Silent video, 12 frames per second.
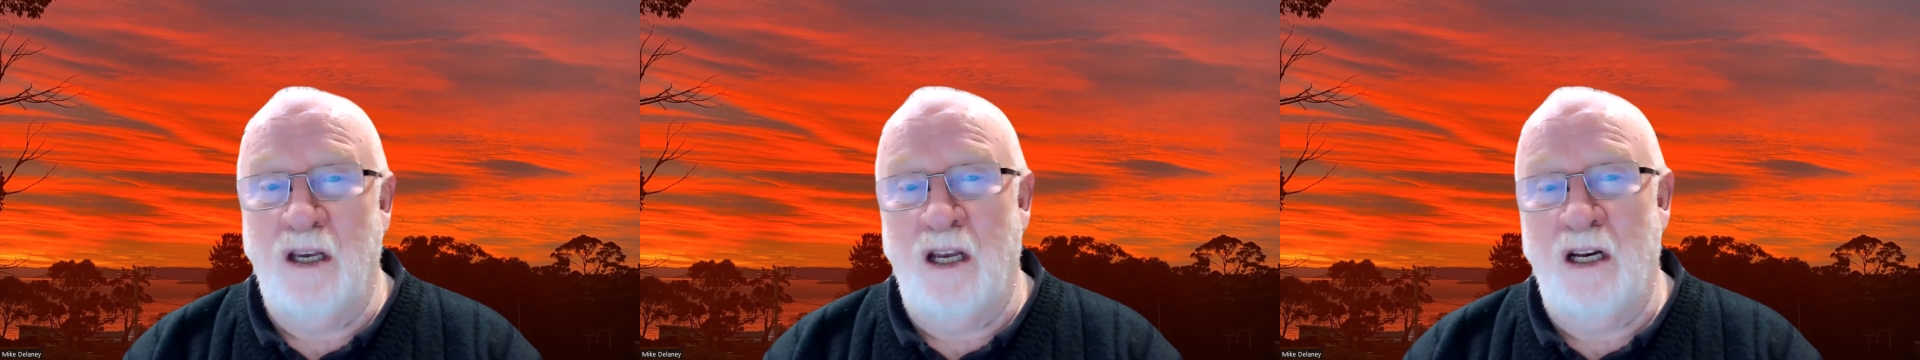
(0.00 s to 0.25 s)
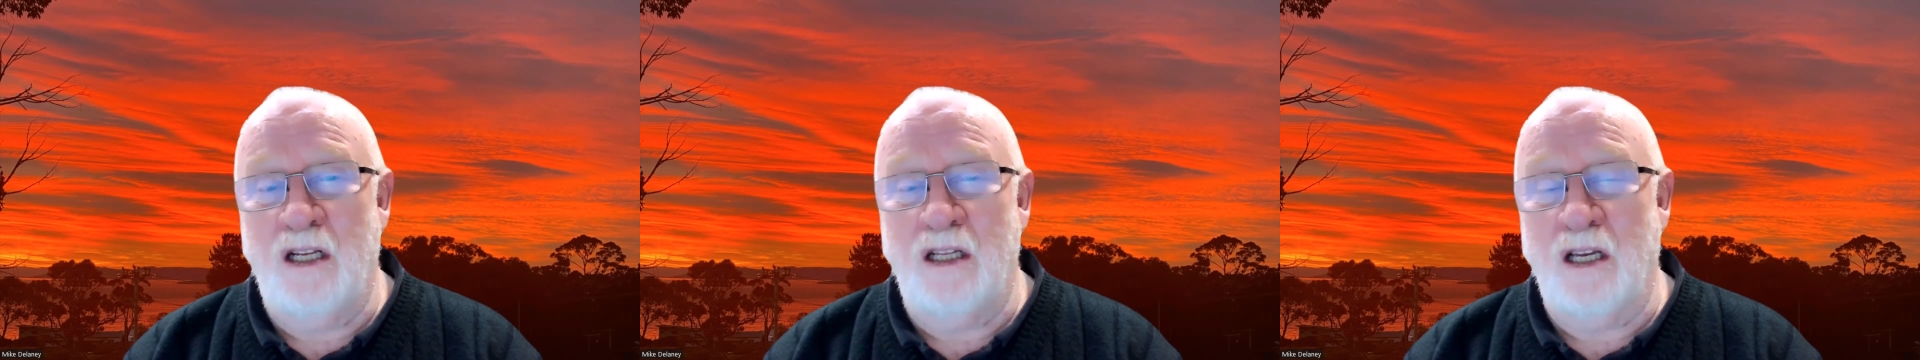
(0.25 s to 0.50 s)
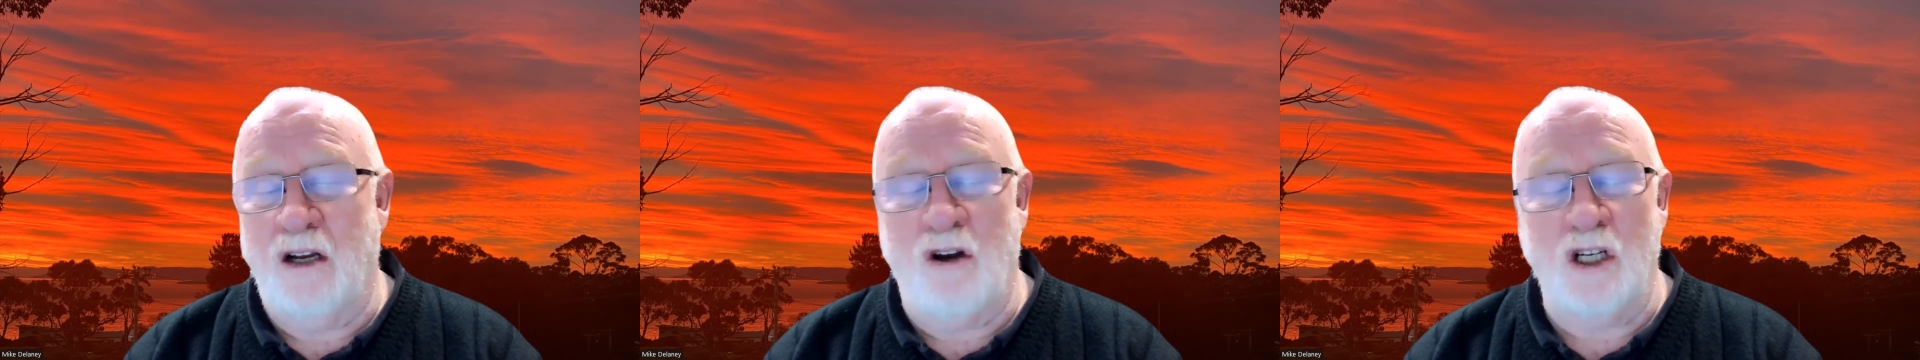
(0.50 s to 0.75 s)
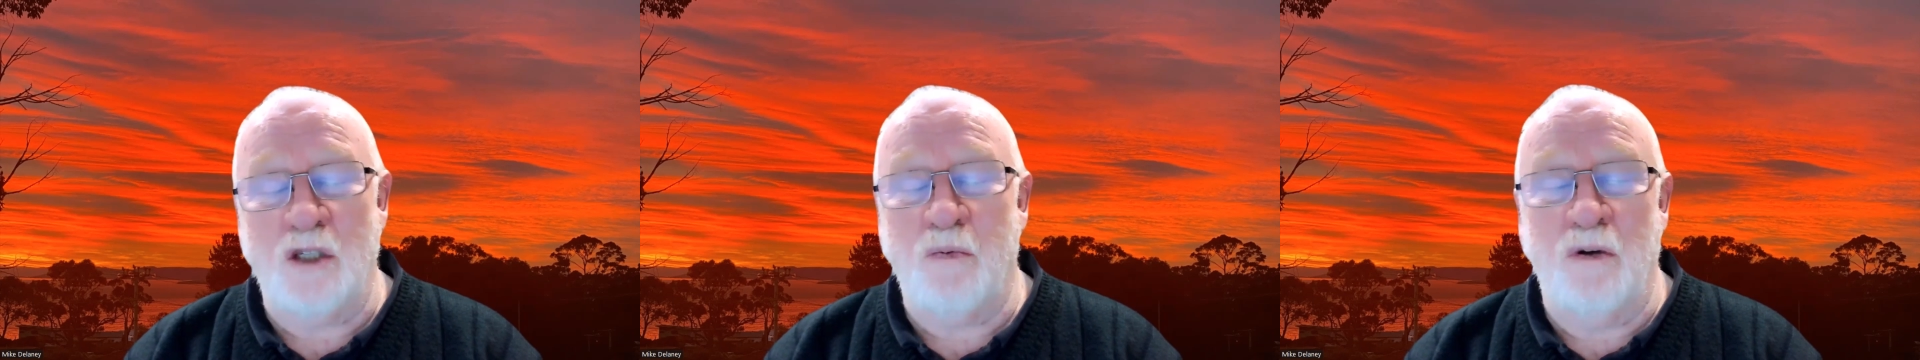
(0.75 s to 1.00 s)
And in the
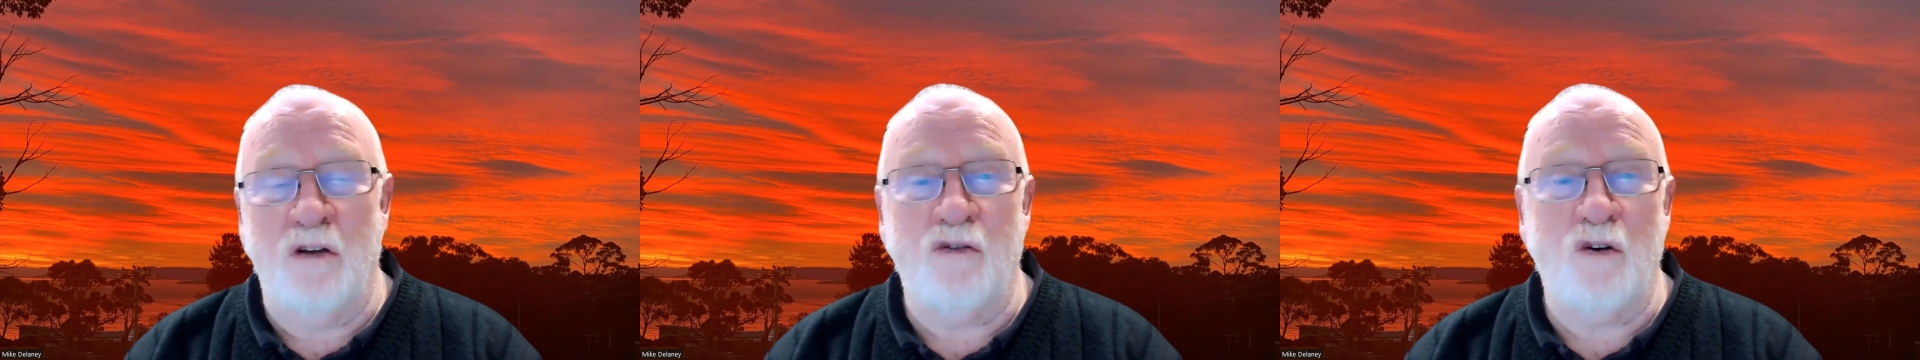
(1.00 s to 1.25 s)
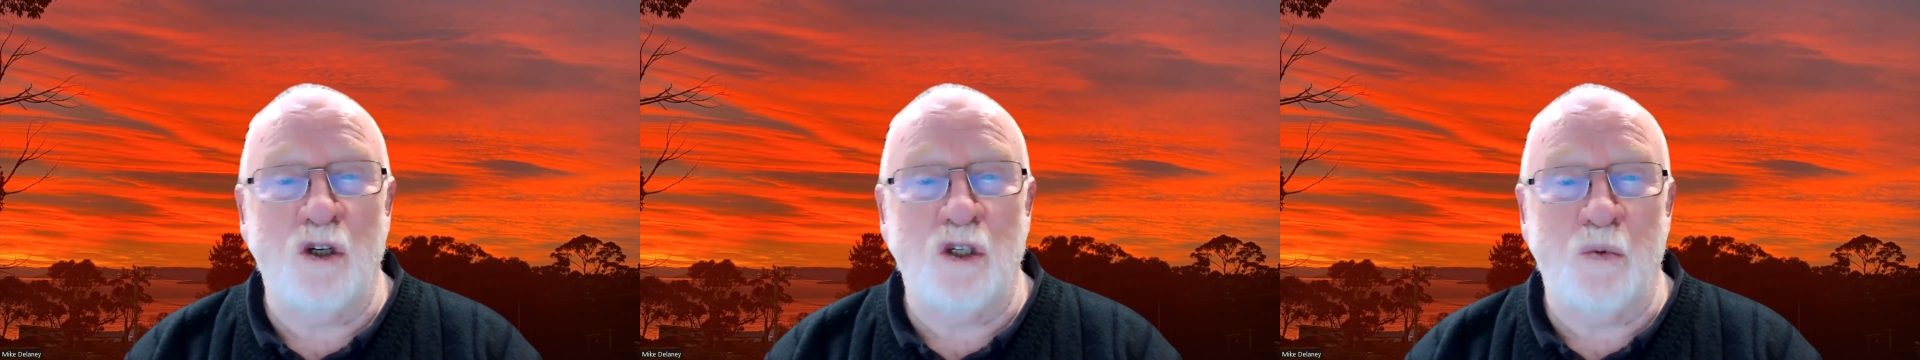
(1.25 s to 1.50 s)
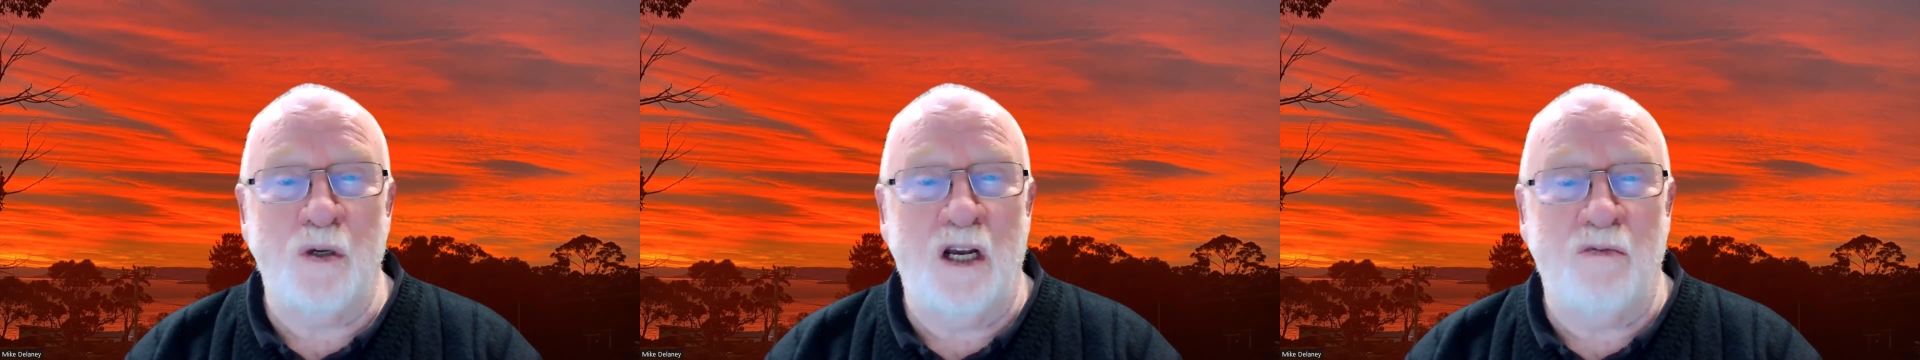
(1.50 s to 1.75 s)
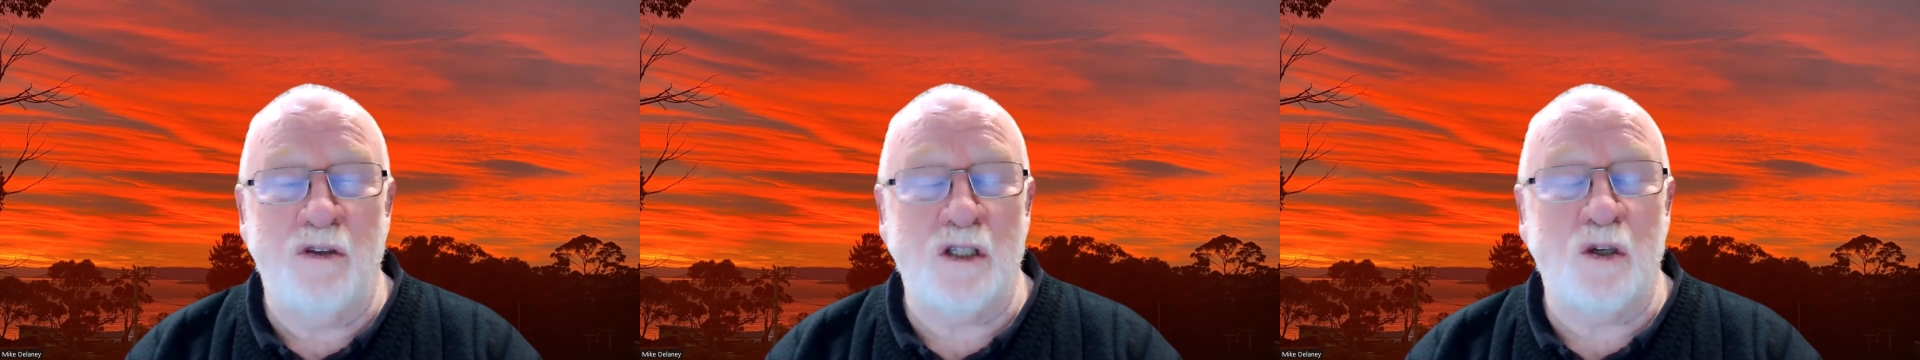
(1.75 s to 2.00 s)
gospel, of course, we
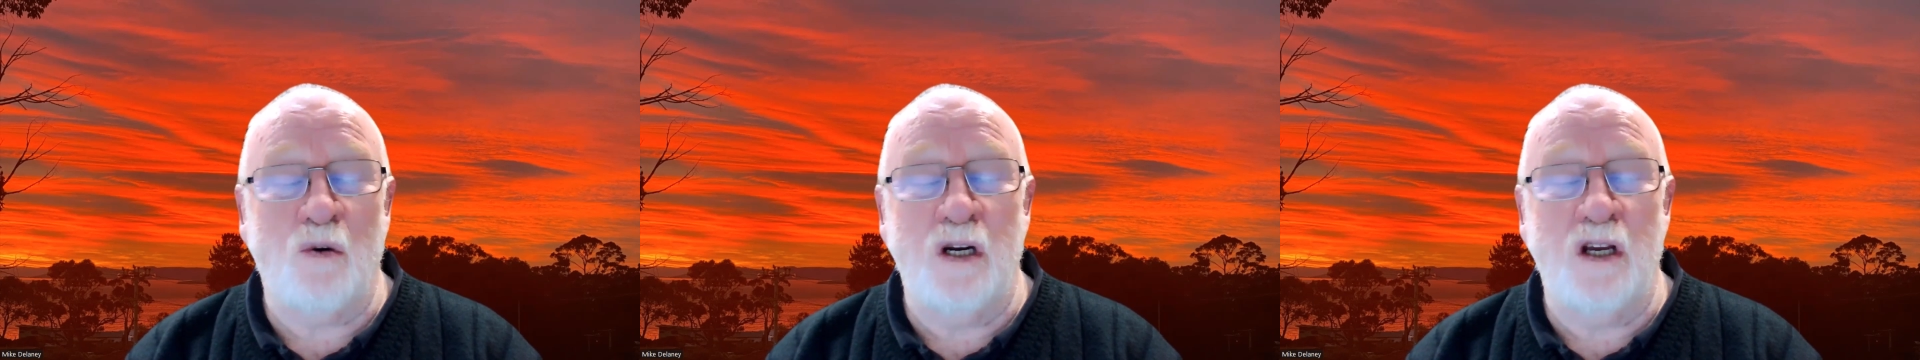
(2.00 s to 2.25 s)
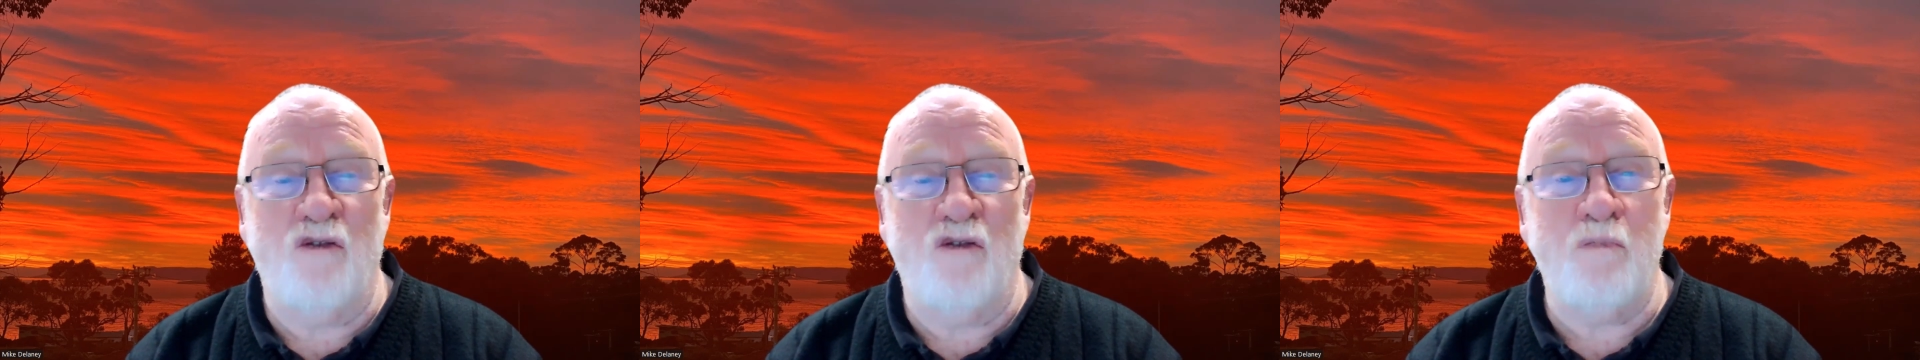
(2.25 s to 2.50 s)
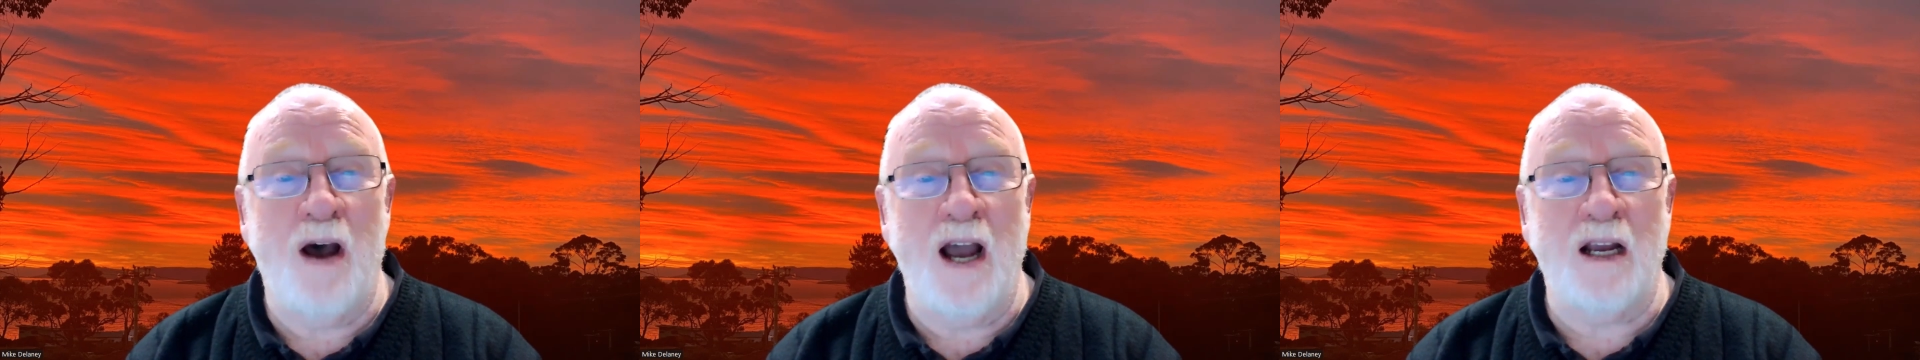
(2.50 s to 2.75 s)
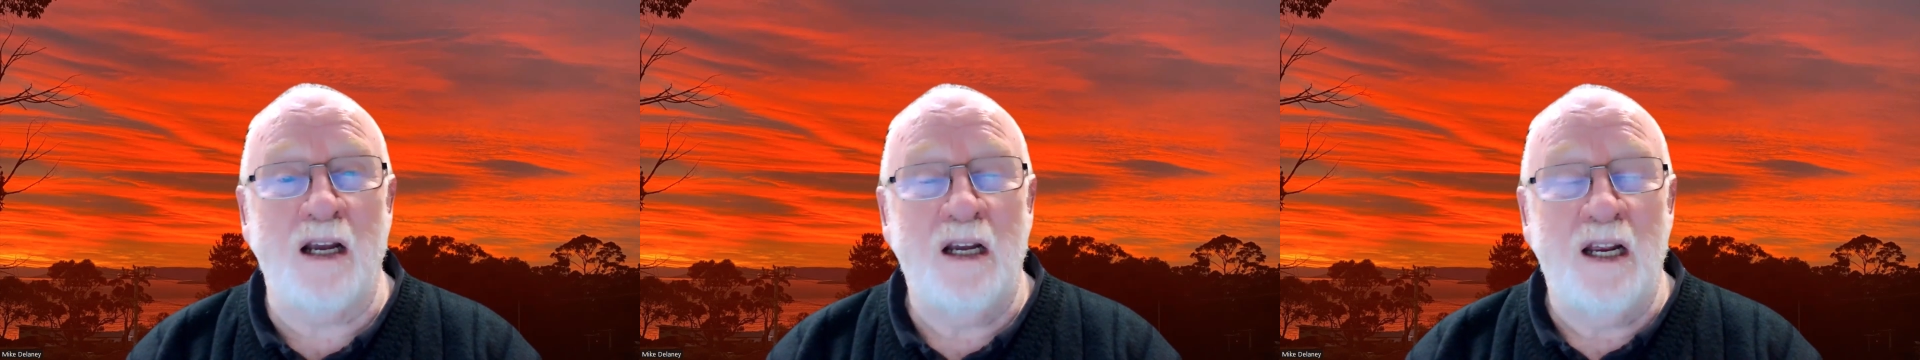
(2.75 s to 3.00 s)
have the story of
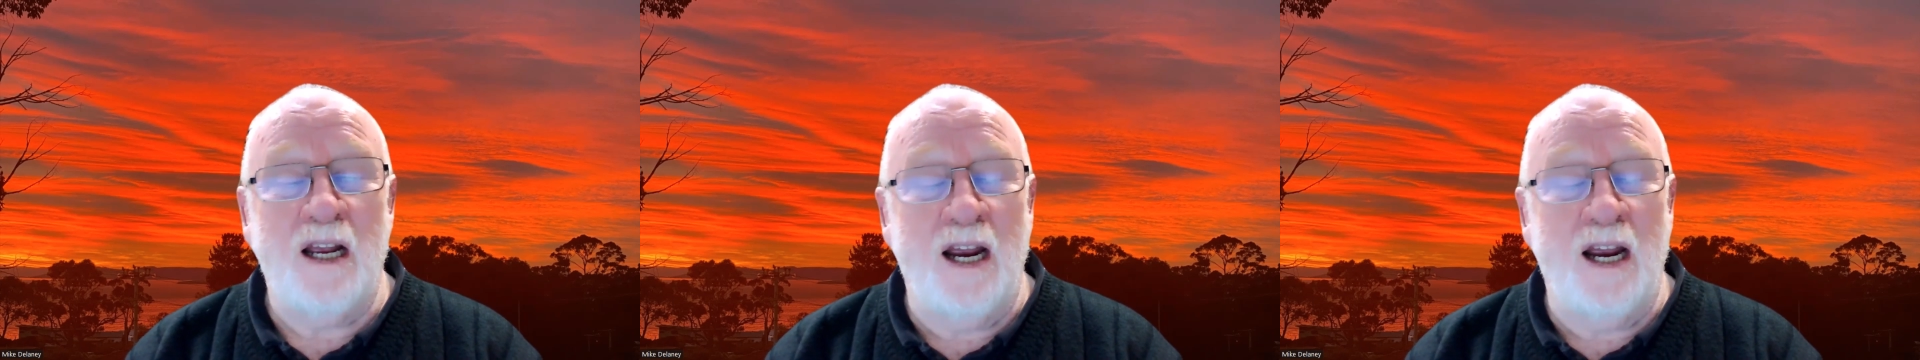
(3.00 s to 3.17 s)
Mark